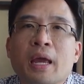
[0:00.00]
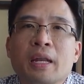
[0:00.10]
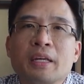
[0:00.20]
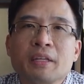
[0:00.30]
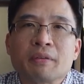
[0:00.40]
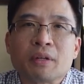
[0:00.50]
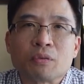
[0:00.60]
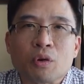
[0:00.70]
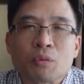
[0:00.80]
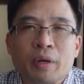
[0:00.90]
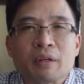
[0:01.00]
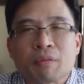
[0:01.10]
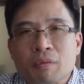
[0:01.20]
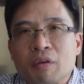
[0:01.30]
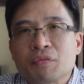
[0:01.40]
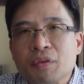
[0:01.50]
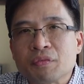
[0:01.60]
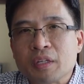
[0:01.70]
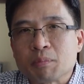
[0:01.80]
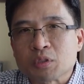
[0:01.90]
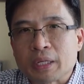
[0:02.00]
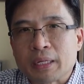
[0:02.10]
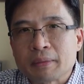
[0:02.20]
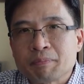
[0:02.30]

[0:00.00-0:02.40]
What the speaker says: and a dividend growth rate of around 15%.